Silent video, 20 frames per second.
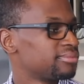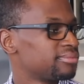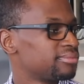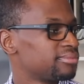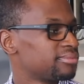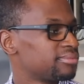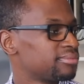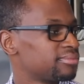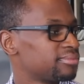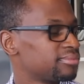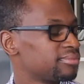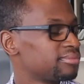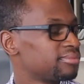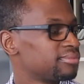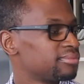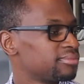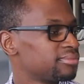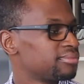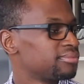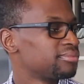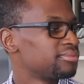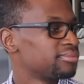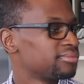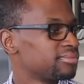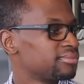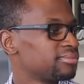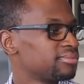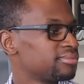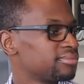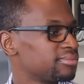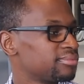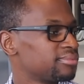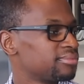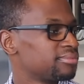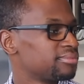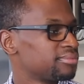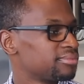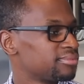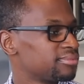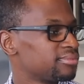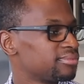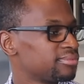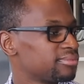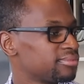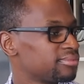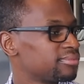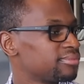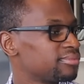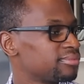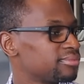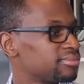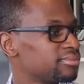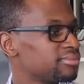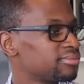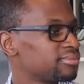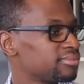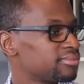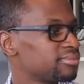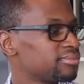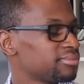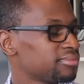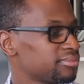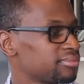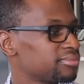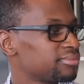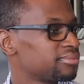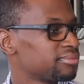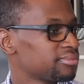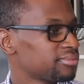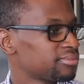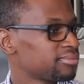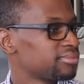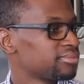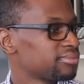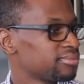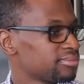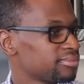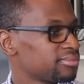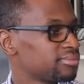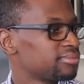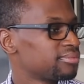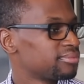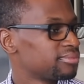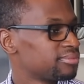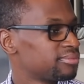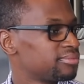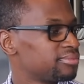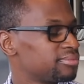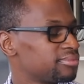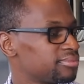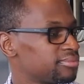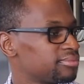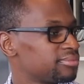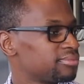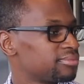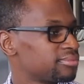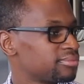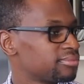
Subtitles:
[no speech]